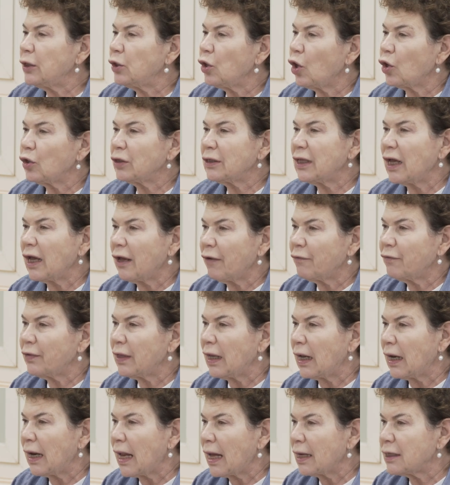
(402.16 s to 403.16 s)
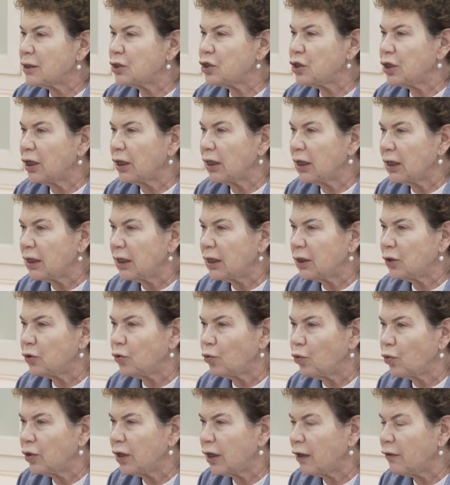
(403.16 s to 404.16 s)
don't have the luxury
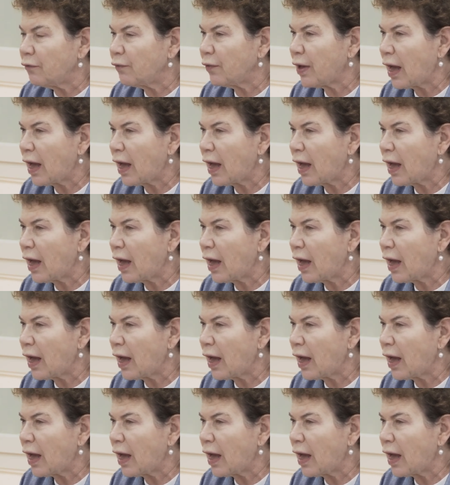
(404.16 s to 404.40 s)
to give